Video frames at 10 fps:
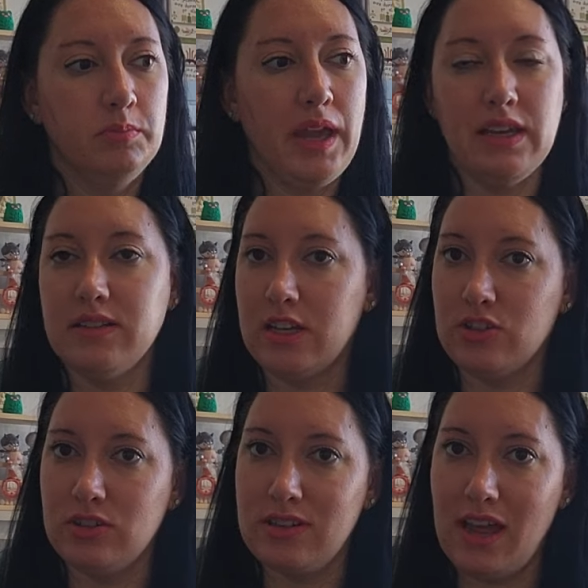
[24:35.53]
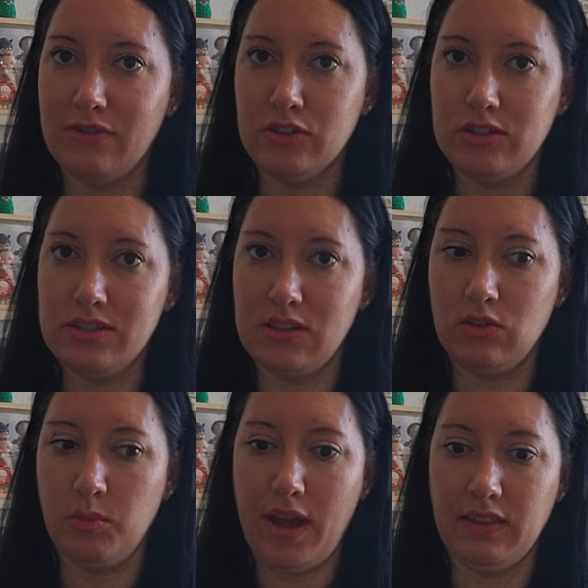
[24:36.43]
pay attention to every
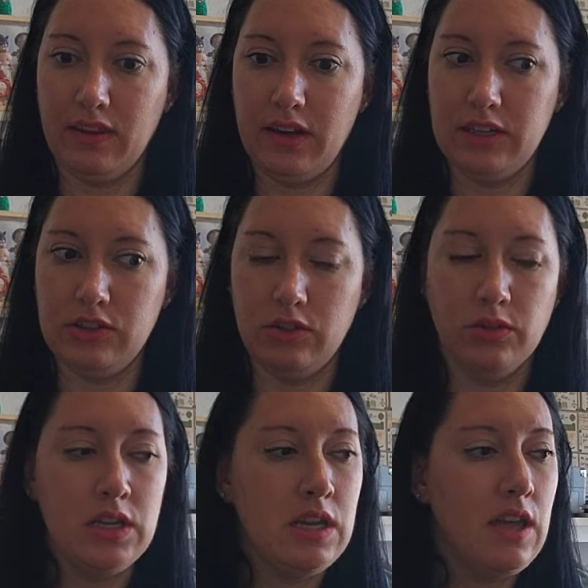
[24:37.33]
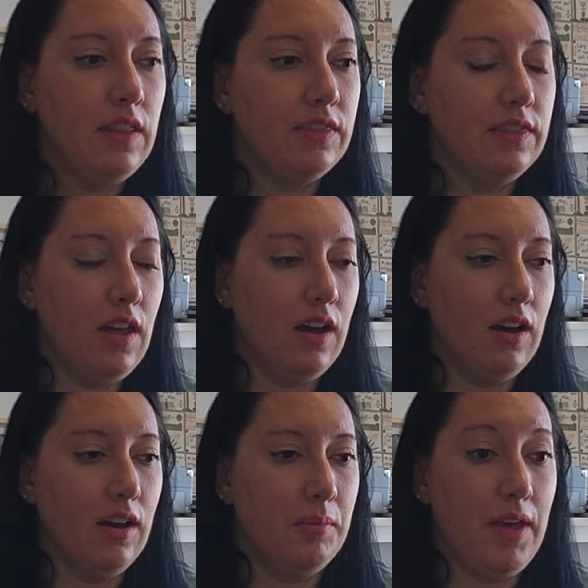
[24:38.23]
single bag that I do.
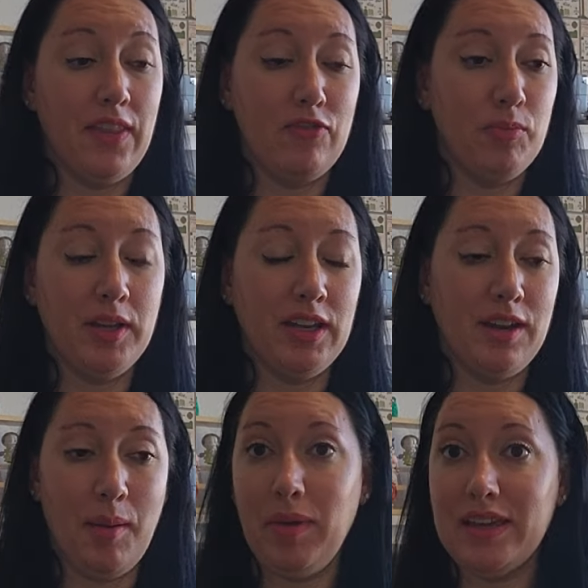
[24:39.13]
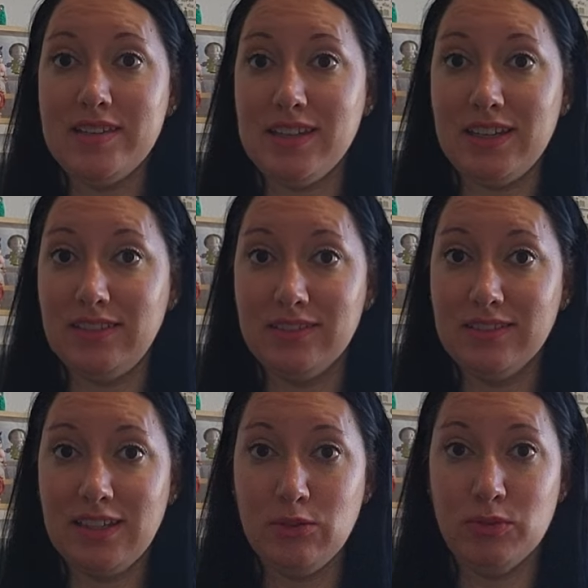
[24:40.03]
Um, and they've been
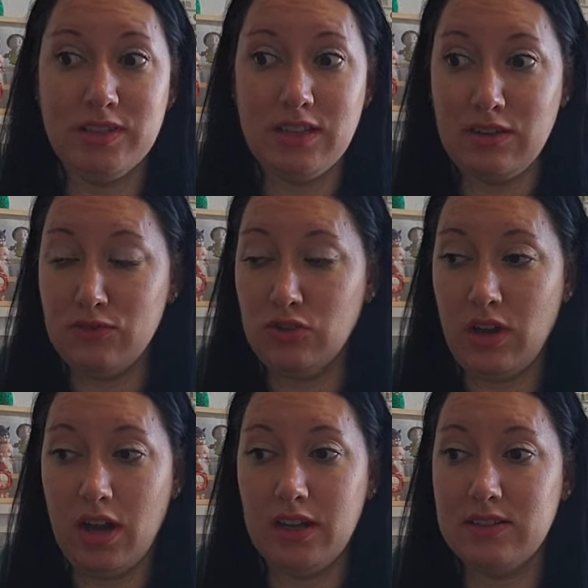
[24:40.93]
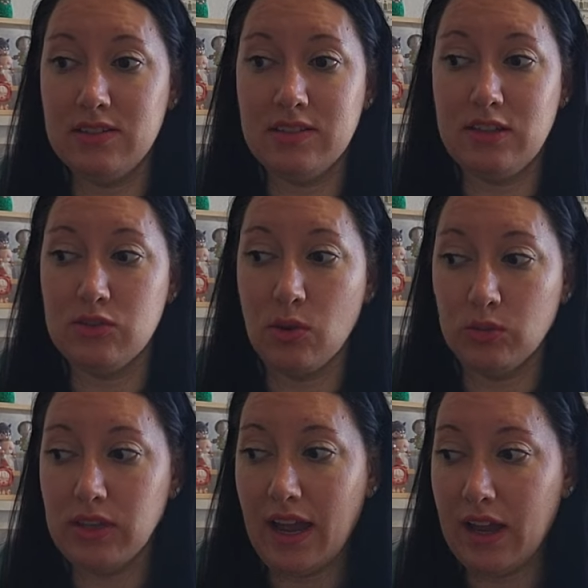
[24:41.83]
amazingly received, you guys. They
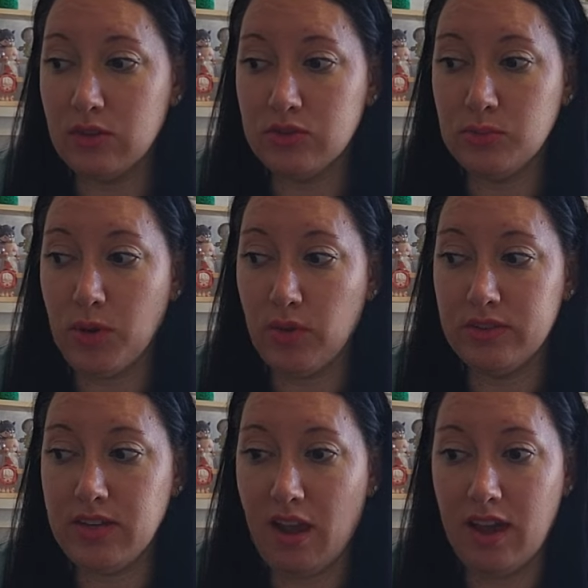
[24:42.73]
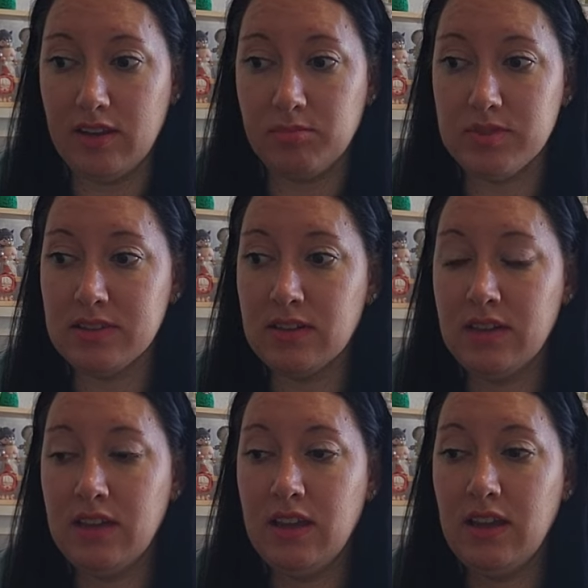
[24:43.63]
sold out both times,
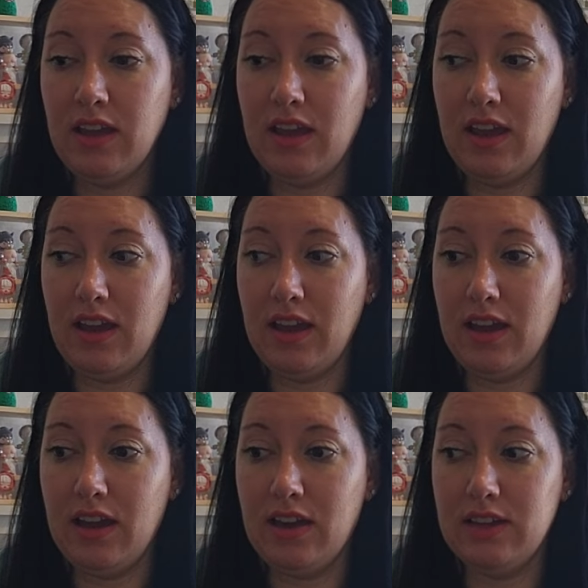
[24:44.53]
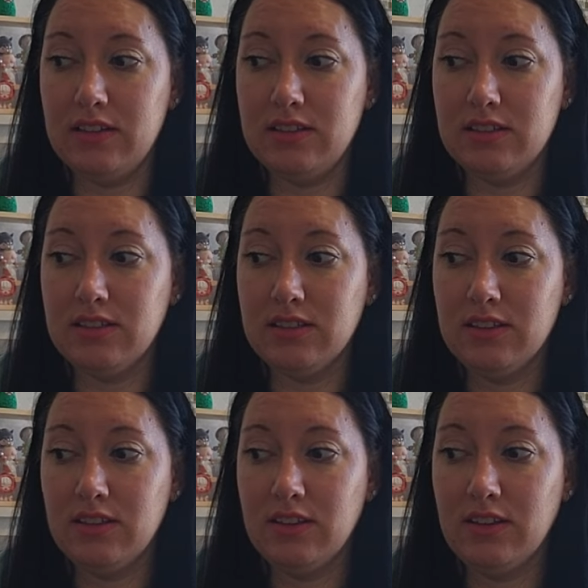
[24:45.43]
and
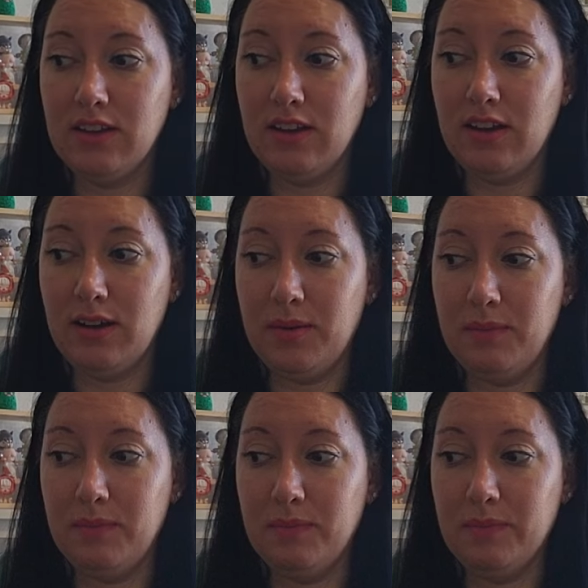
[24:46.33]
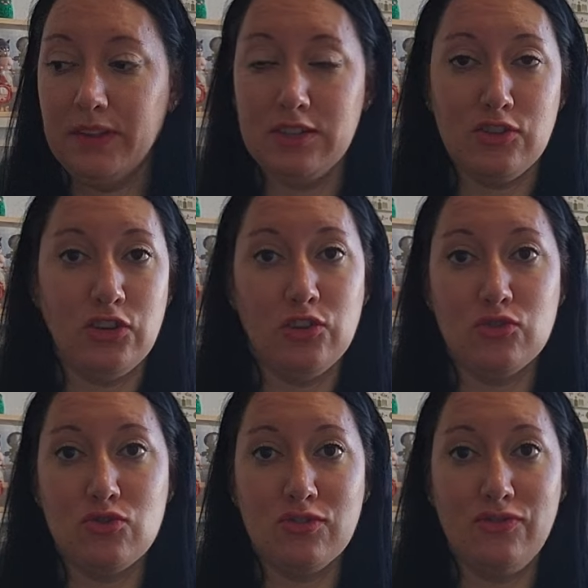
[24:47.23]
um, it's a
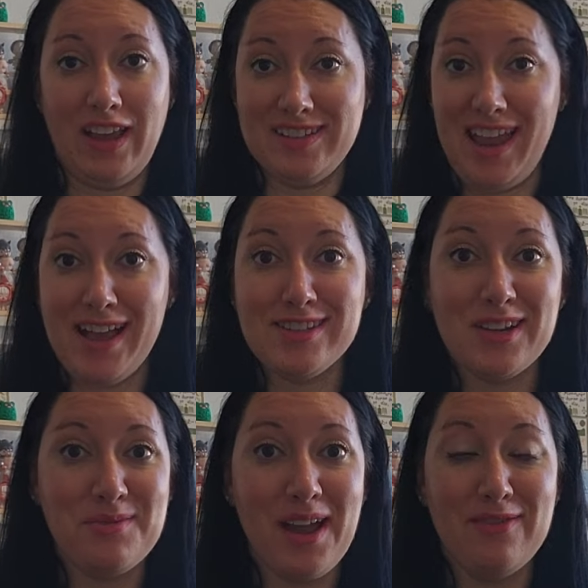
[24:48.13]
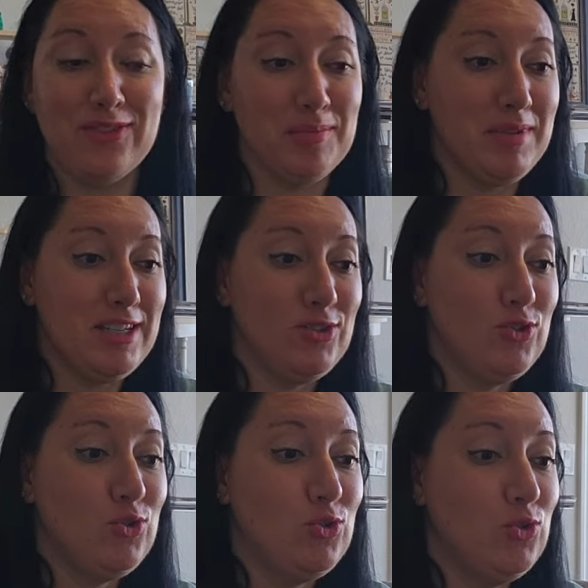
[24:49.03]
fantastic way for me
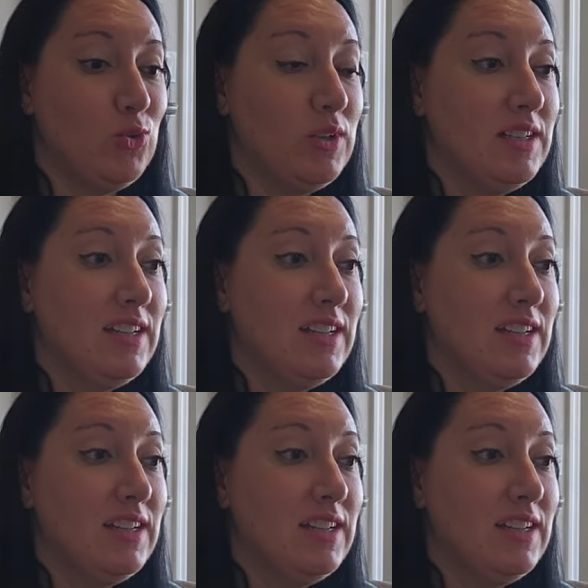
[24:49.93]
to